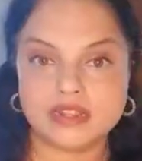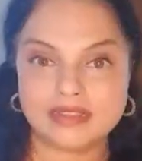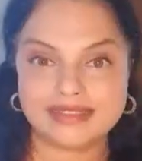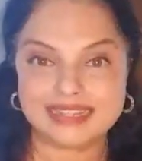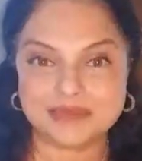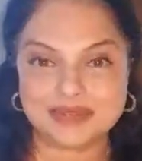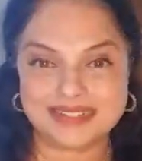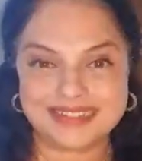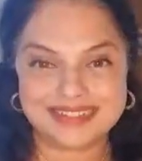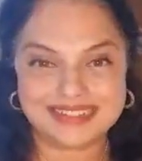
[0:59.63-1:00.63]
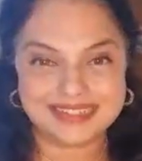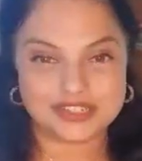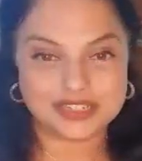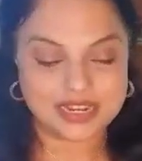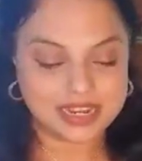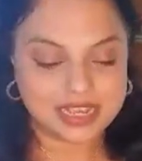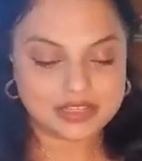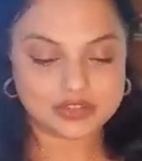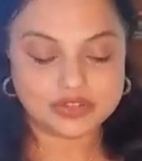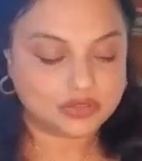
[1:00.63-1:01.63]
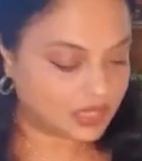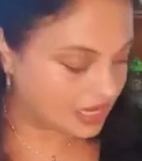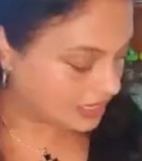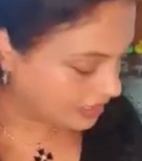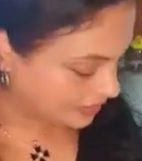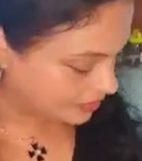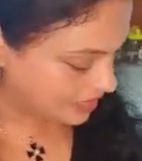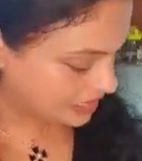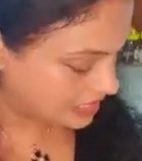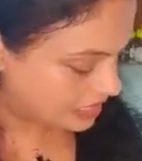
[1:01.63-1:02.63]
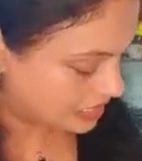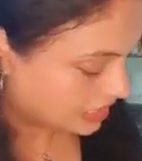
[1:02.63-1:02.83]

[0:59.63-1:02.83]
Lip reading: this particular dish. So this is a